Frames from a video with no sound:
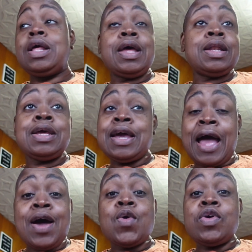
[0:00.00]
All right, nigga,
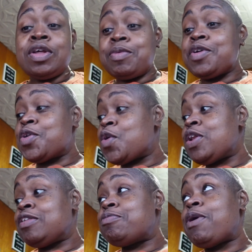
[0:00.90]
I ordered, you know,
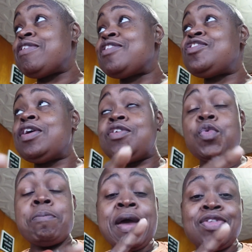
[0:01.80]
and the prices changed,
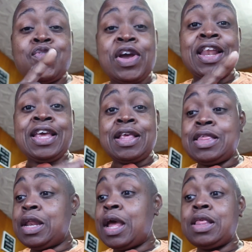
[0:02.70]
went back to regular
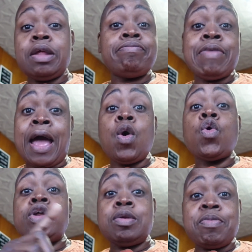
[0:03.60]
yesterday. I said, mm, I
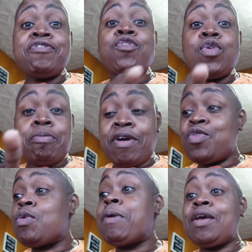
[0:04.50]
ordered before the
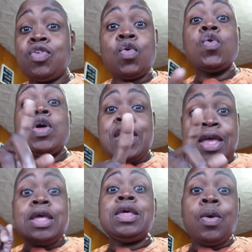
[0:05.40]
price went back, so,
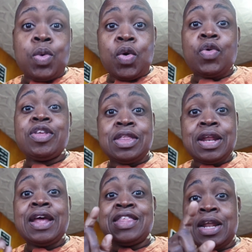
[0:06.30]
yeah, we going to stick to
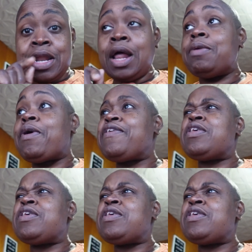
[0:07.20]
that ten dollar price.